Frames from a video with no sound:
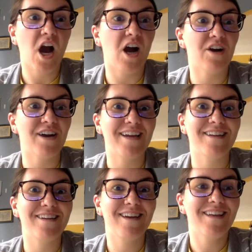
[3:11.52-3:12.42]
right,
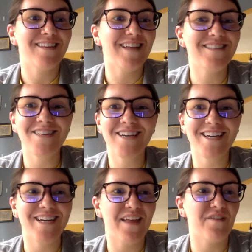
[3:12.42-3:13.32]
let's look at
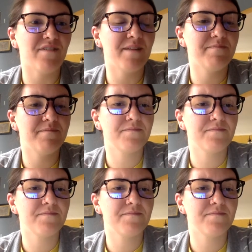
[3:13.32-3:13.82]
another one.